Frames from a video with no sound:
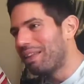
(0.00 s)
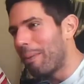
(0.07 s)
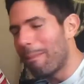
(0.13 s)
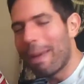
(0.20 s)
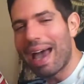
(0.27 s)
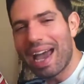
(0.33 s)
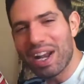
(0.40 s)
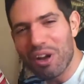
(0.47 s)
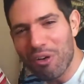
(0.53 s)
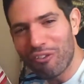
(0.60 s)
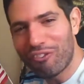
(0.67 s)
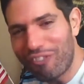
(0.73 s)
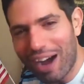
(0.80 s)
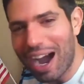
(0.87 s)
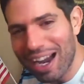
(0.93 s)
The man
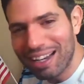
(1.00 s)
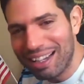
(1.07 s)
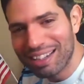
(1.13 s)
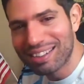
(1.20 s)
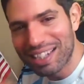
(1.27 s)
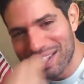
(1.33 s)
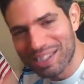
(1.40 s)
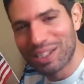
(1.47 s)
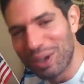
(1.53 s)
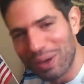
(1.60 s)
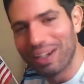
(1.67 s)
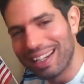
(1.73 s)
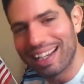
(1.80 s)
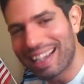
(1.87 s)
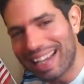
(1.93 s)
of finals is
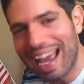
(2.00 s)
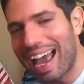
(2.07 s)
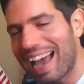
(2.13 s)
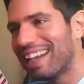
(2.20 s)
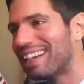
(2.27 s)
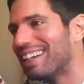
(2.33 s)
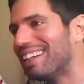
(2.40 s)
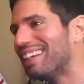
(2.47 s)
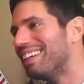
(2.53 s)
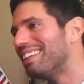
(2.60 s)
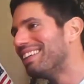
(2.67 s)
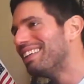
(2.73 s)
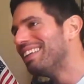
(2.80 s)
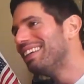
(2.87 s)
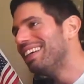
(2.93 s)
doing it again.
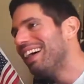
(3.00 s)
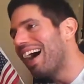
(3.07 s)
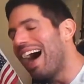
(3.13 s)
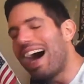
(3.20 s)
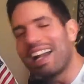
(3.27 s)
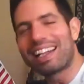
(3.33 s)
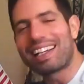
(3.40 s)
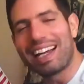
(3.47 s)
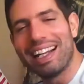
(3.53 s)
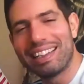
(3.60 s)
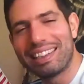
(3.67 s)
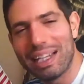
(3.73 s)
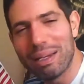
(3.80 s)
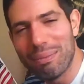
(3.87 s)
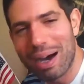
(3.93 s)

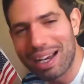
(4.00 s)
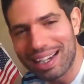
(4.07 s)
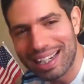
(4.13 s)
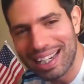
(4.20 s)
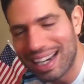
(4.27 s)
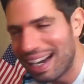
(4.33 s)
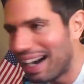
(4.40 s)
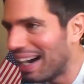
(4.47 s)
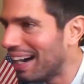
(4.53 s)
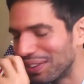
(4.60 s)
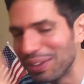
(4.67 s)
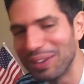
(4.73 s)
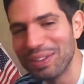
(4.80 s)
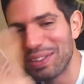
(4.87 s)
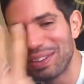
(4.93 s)
Angel Di Maria,
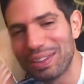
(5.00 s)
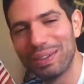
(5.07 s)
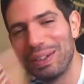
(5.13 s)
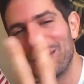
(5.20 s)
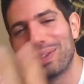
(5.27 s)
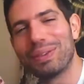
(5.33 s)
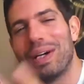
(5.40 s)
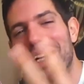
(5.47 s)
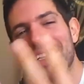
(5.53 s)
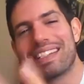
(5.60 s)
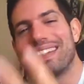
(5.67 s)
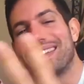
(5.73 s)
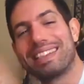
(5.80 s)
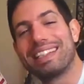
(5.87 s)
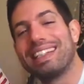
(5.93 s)
2 to
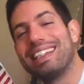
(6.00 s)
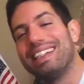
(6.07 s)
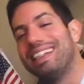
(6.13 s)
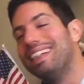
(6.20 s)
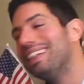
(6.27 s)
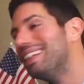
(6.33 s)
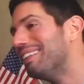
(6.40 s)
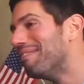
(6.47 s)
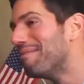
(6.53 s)
Argentina.